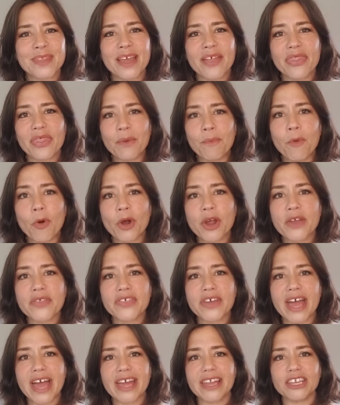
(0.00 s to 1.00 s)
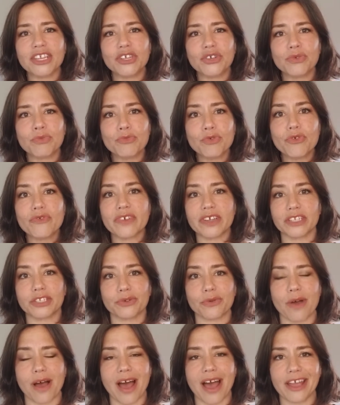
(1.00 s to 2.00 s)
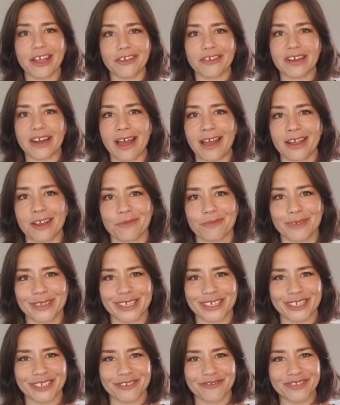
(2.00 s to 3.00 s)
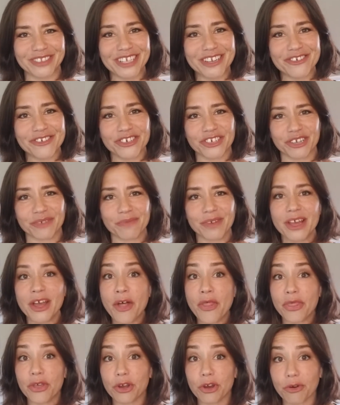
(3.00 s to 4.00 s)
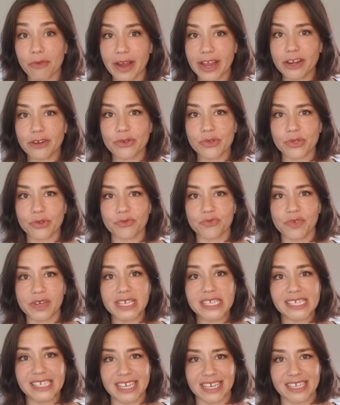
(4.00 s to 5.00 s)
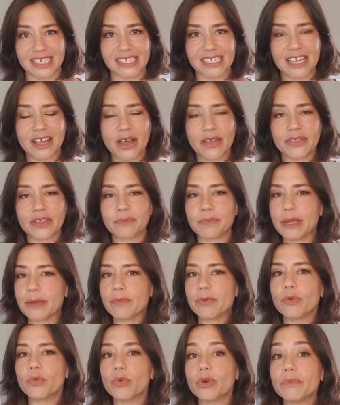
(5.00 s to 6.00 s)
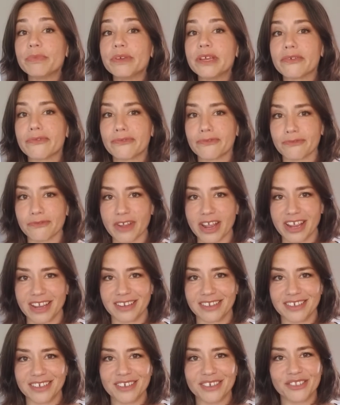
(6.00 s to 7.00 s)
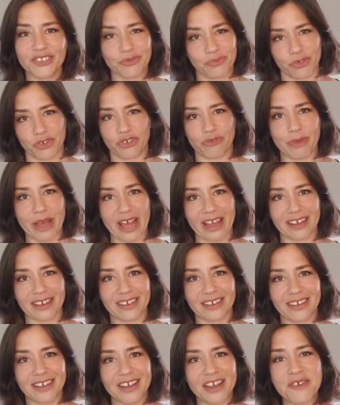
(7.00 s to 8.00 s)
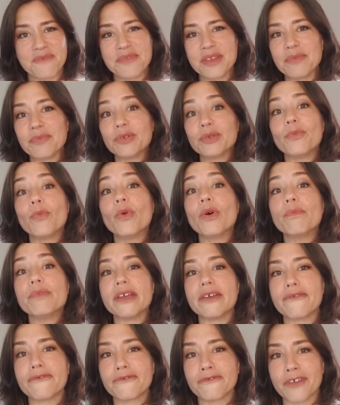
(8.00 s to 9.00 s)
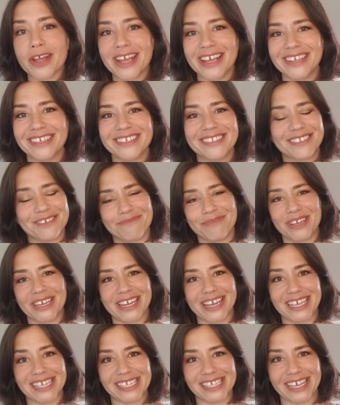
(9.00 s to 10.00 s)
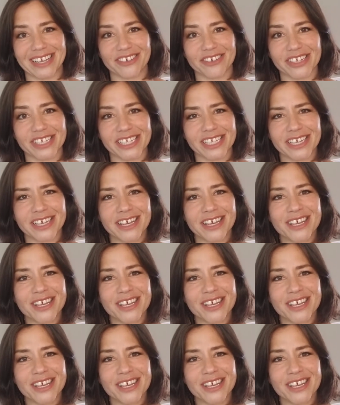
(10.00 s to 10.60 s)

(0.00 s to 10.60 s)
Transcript: The more that you move into a higher and higher position of leadership, the greater the risk is that people will be afraid to push back. People will be afraid to be naysayers.